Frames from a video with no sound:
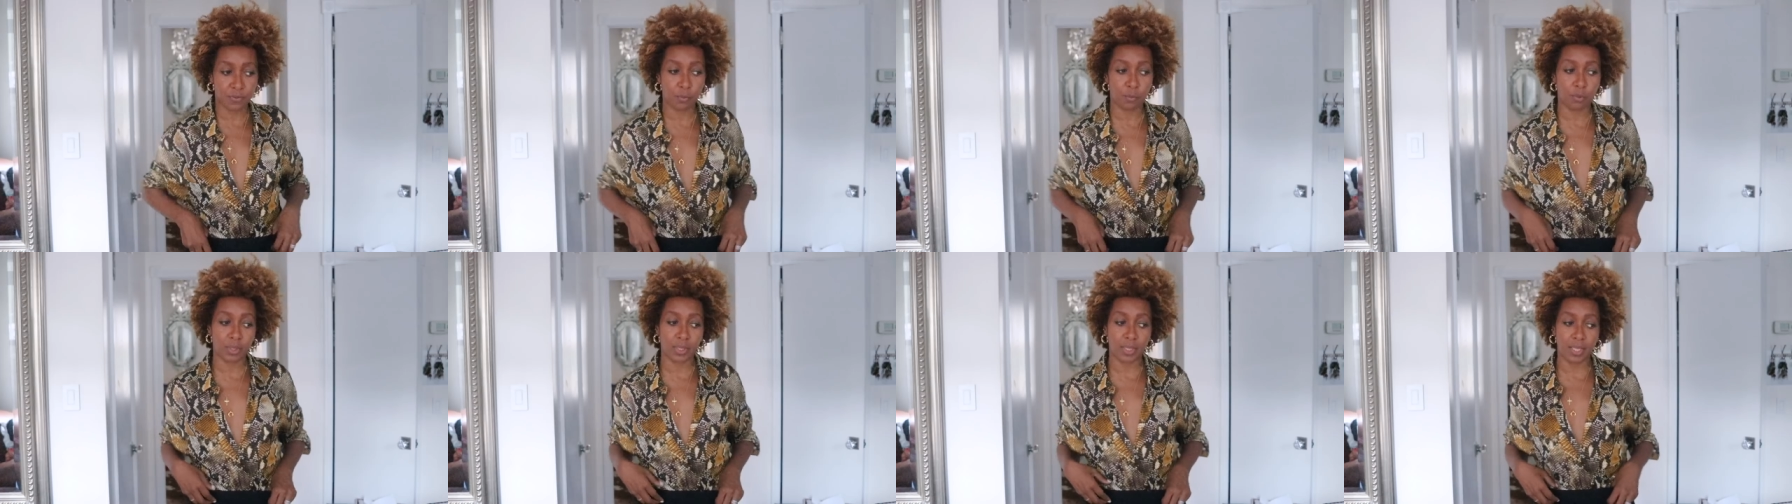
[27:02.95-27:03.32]

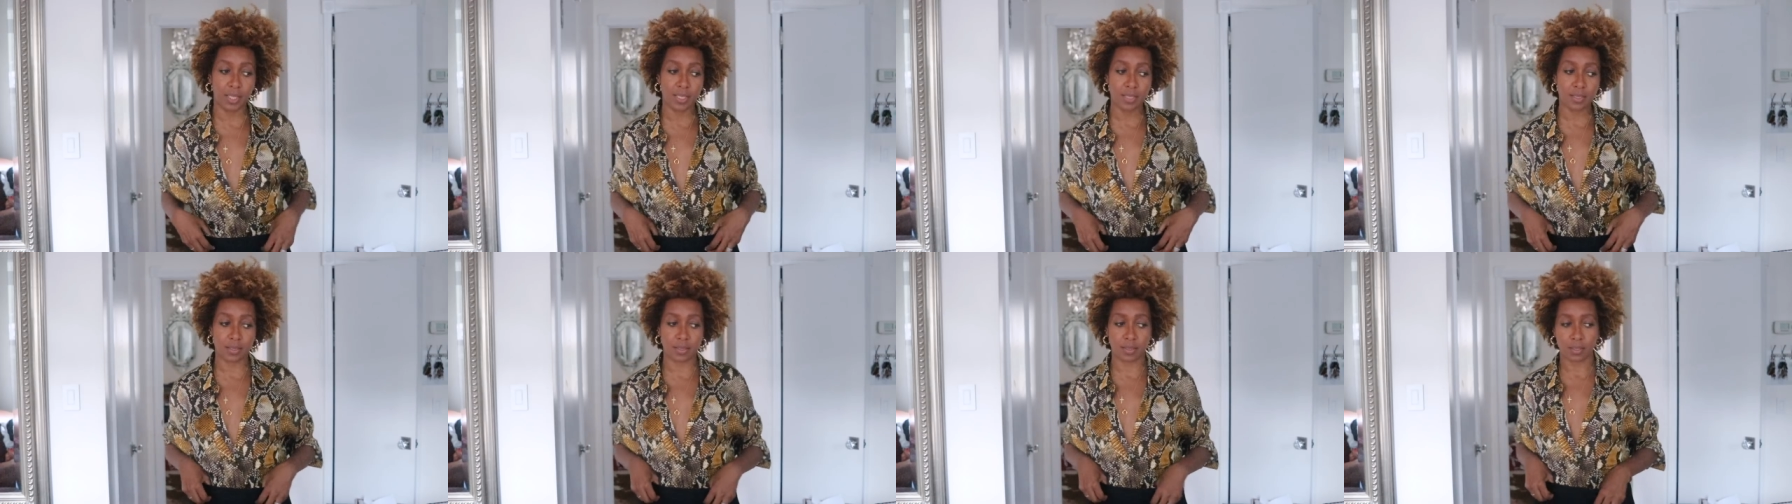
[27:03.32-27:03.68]
than what it
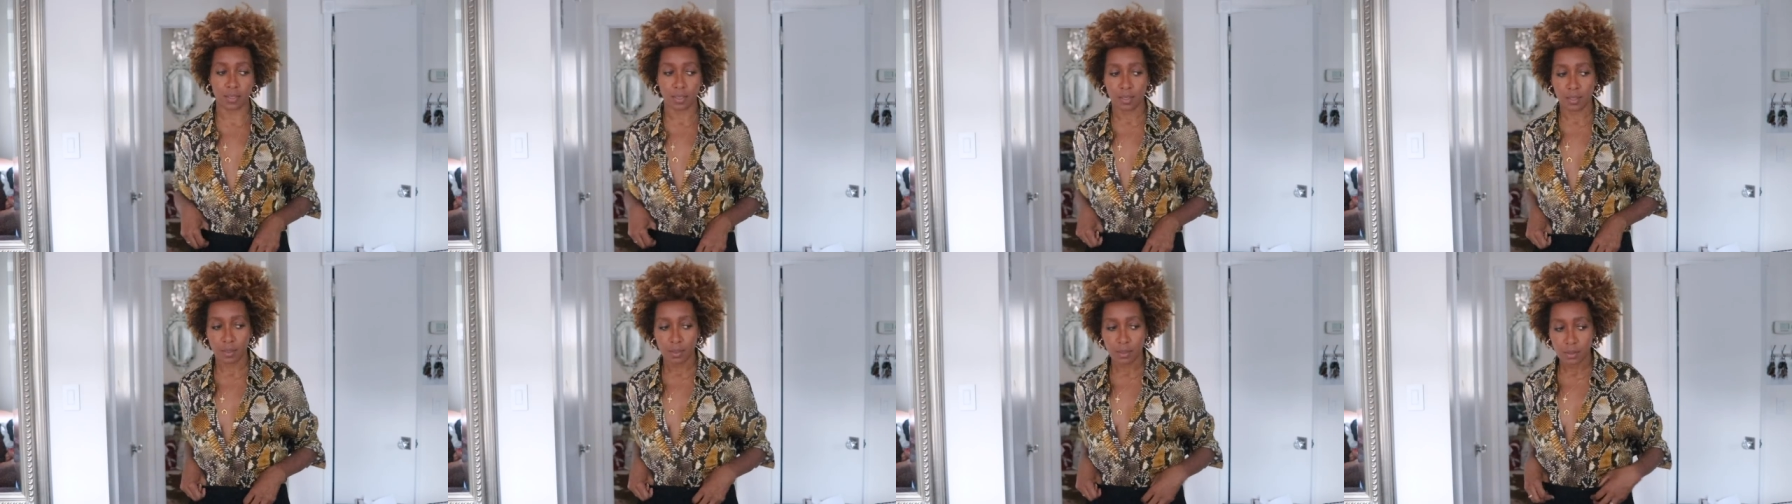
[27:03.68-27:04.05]
is,
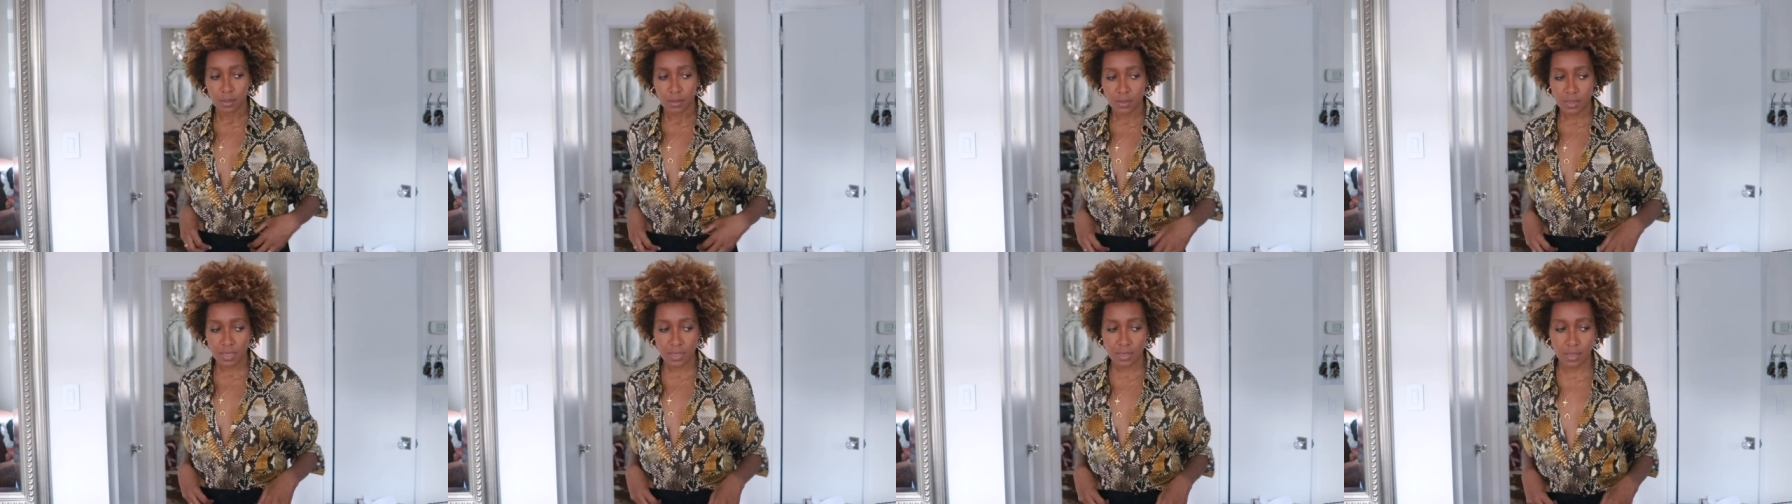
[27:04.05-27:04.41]

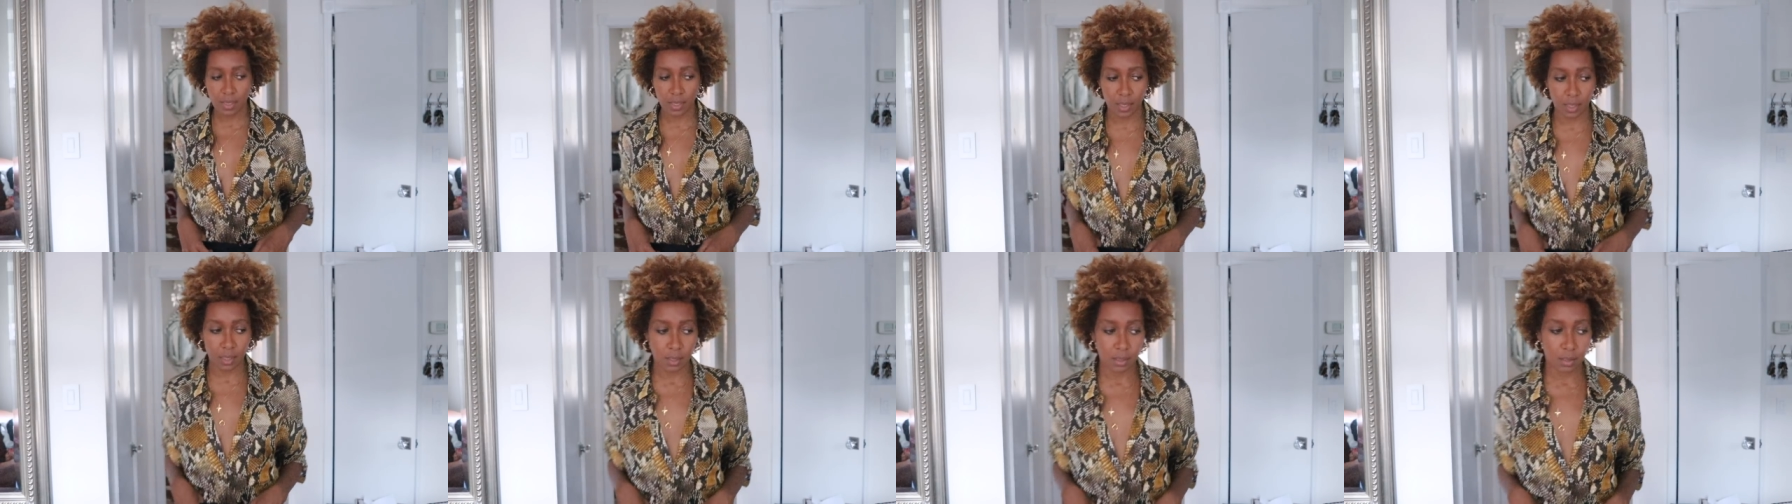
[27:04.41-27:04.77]
doesn't
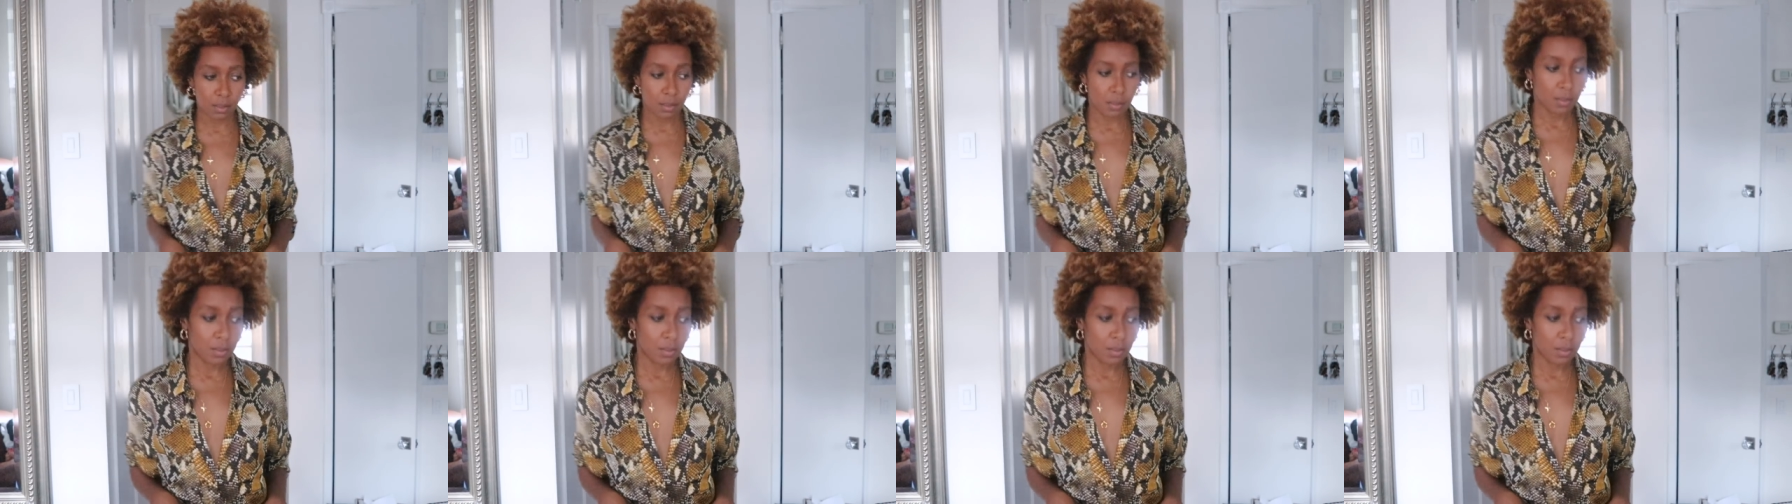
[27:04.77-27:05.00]
it?